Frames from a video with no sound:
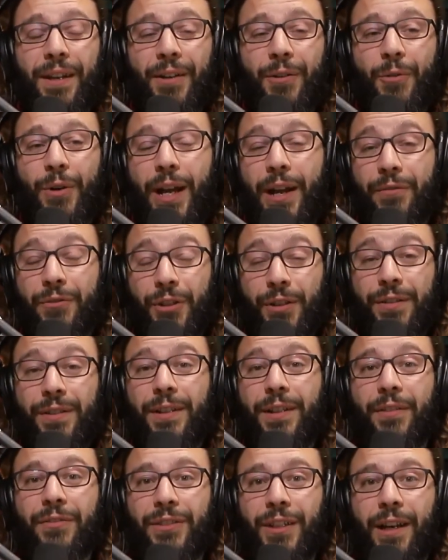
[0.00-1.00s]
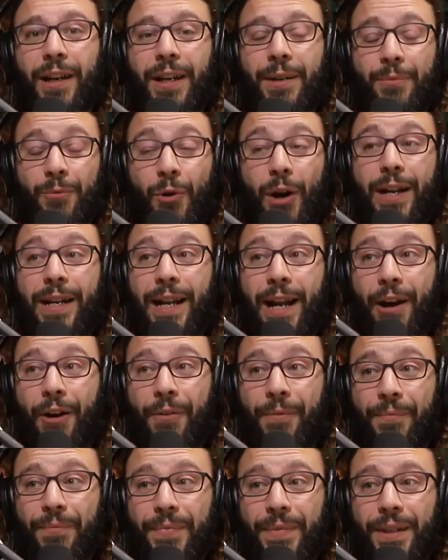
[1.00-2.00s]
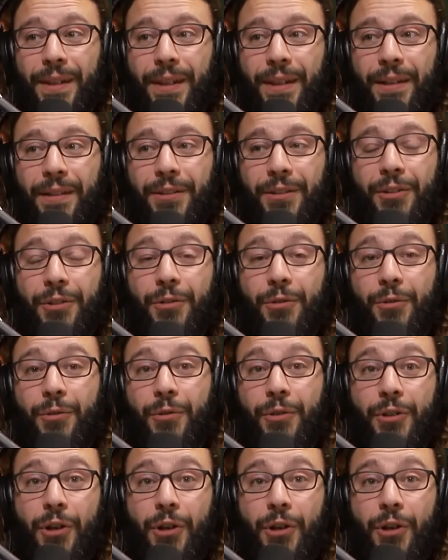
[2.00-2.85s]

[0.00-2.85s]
we have just enough time right now to